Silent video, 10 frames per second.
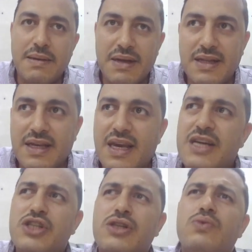
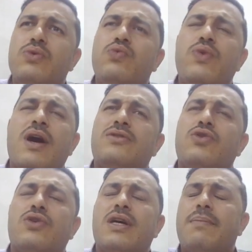indication when we are
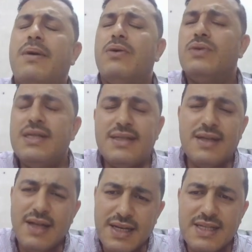talking about distal
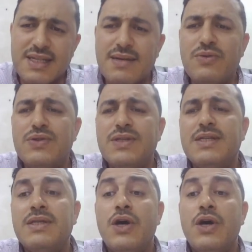anastomosis.